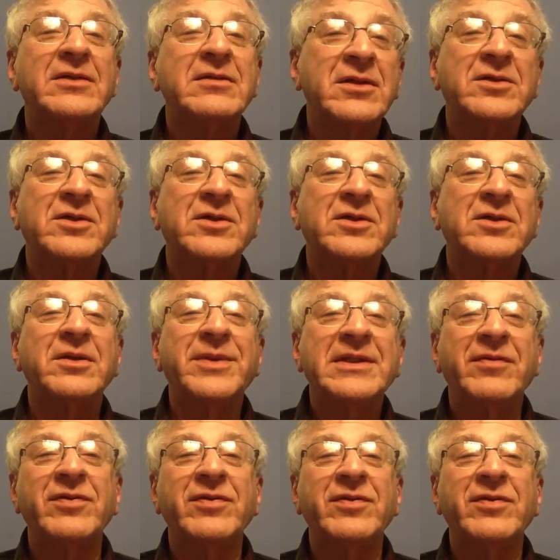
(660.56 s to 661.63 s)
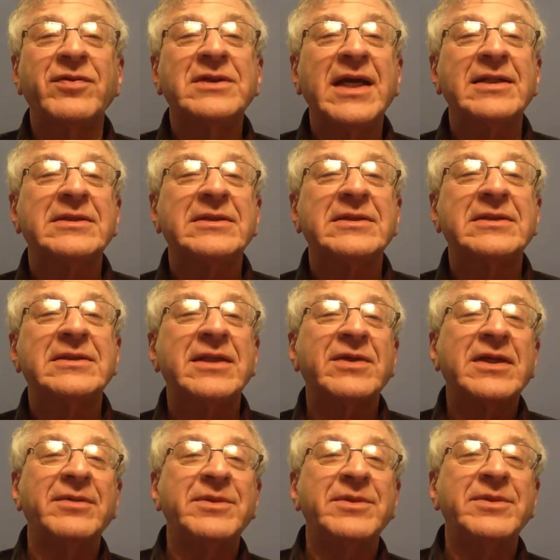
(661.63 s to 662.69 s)
they're going to be different tests every
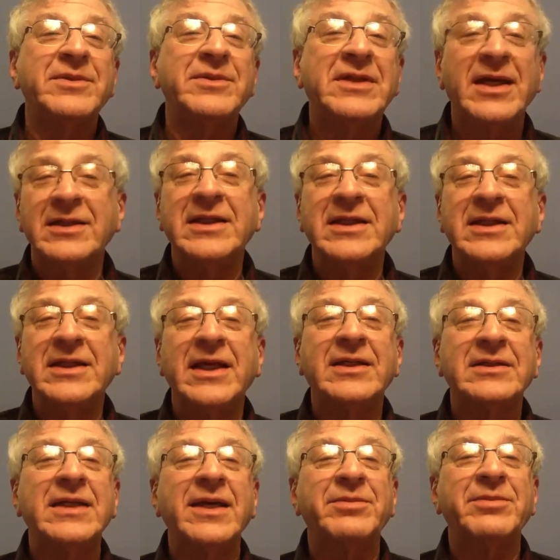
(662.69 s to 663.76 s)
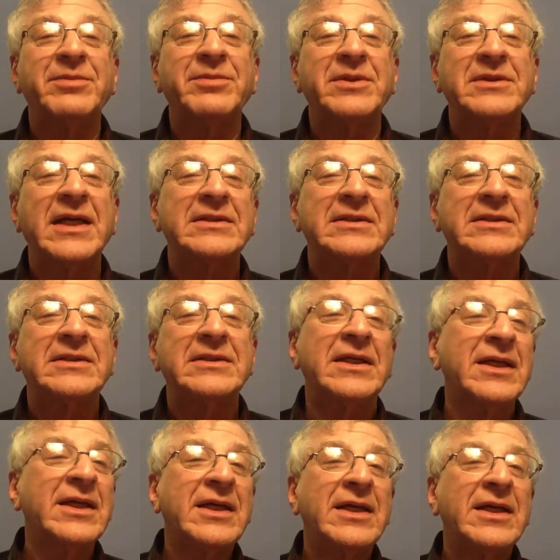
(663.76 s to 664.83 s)
time you take a sample test.
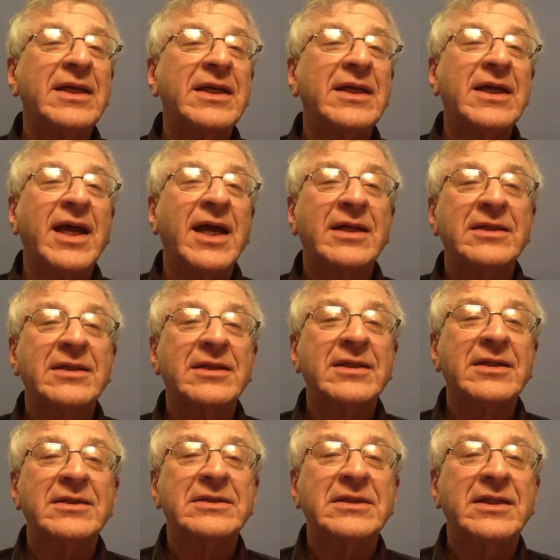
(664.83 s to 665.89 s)
And